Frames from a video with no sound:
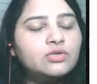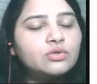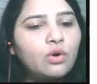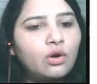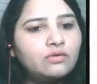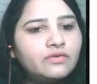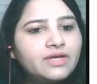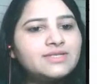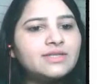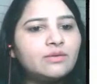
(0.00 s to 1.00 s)
So
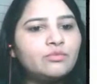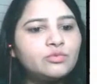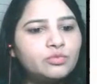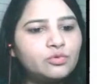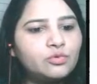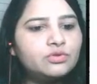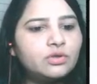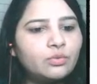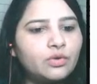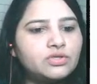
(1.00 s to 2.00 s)
always attempt both
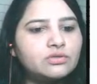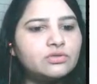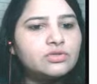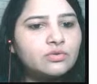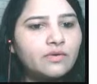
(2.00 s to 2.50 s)
the questions